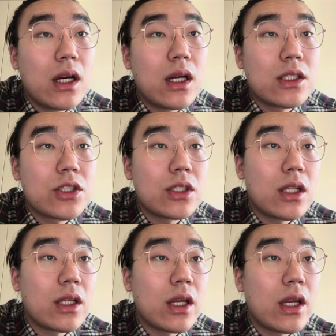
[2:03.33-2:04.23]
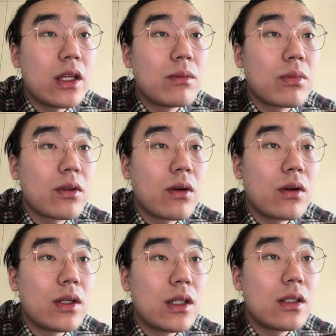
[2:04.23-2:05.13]
Additionally, he
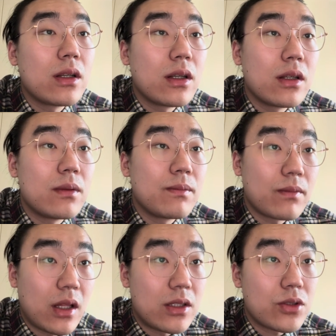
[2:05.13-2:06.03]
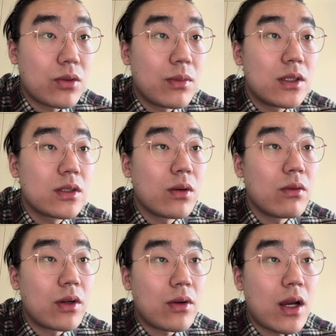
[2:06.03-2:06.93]
employed instrumental
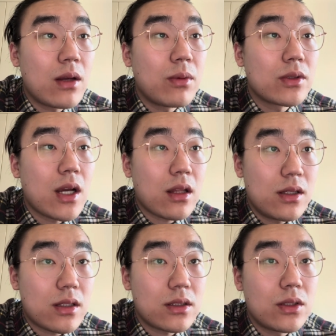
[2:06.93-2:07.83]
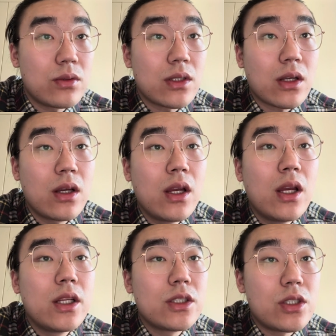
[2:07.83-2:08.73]
variable techniques using
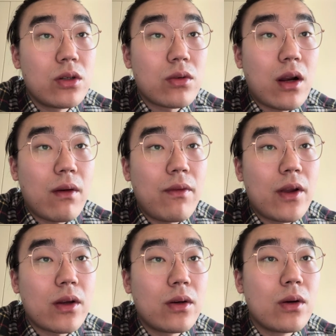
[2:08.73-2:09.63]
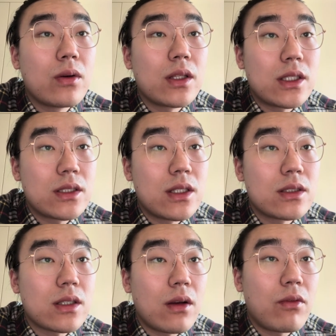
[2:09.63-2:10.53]
geographical
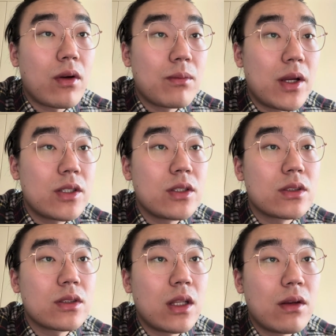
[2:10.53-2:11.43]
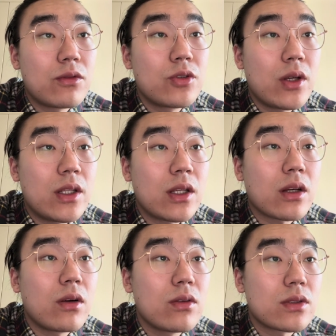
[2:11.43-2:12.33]
distance from major slave trading
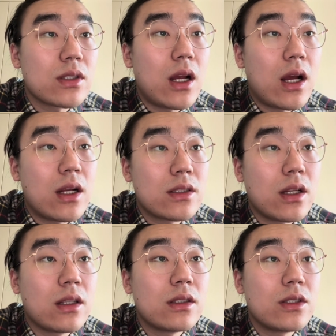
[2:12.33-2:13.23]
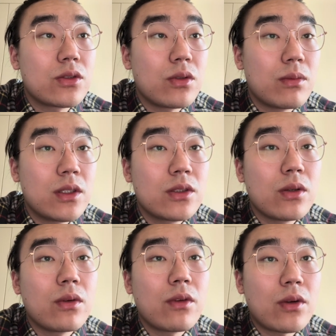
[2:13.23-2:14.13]
coasts as an
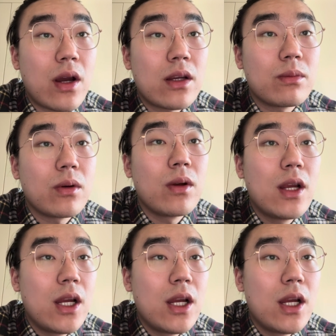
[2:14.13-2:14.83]
instrumental variable.